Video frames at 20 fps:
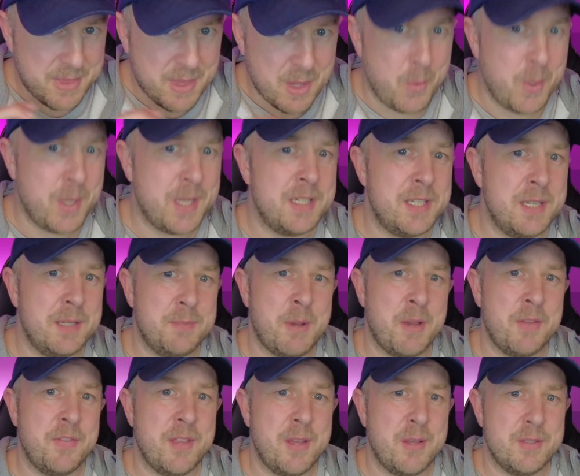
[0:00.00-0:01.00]
Went and did
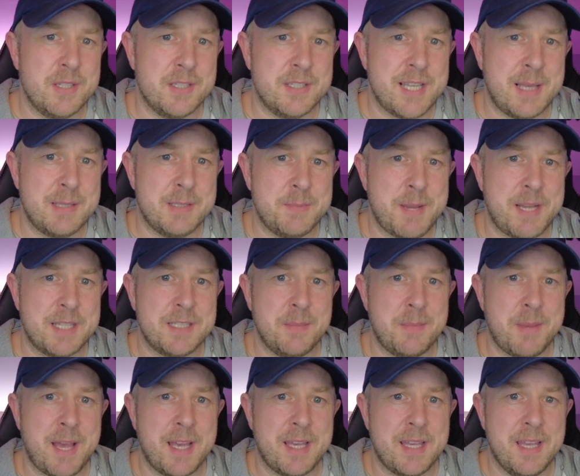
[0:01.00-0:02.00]
both those exams back to
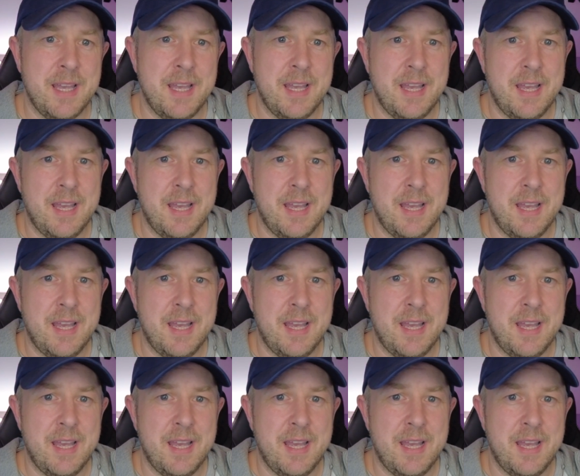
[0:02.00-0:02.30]
back.